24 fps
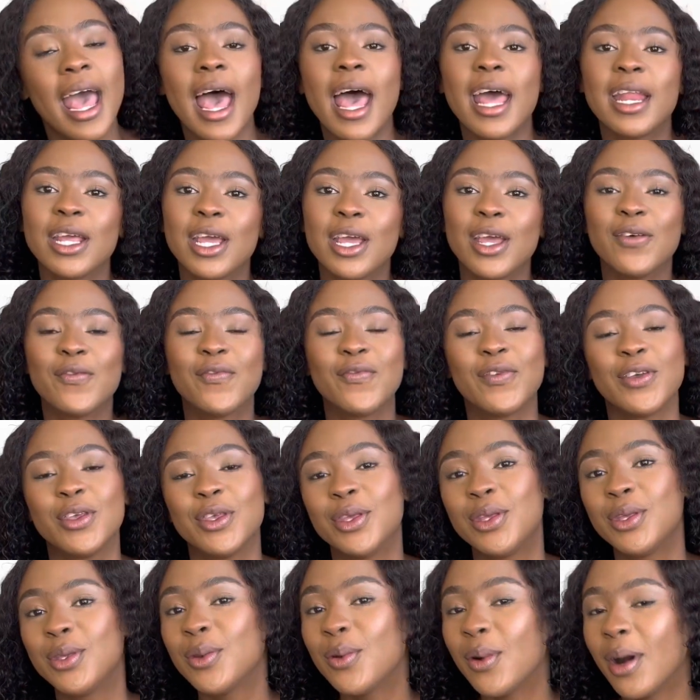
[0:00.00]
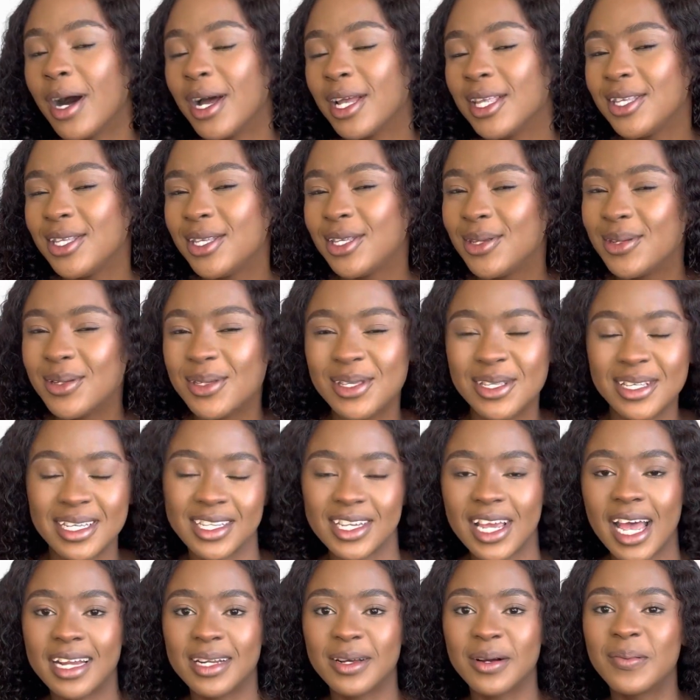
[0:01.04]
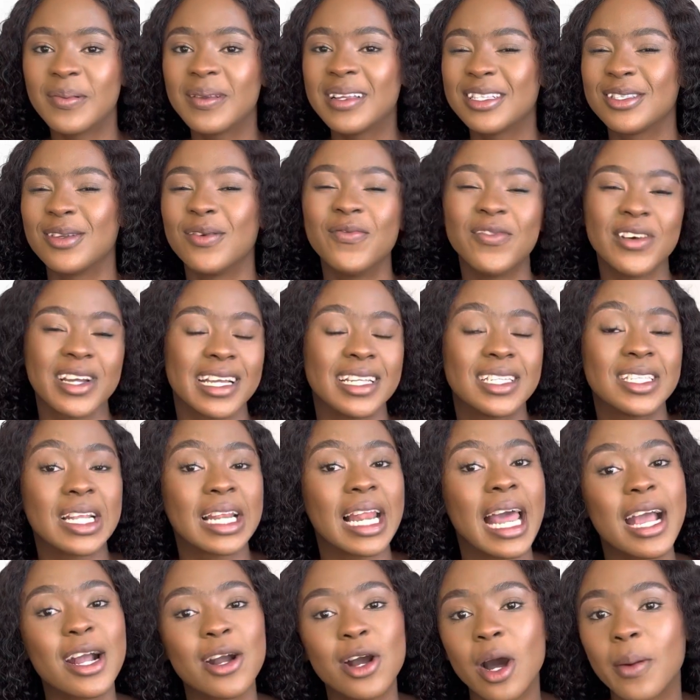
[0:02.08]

And if you are new to the channel, please don't forget to like,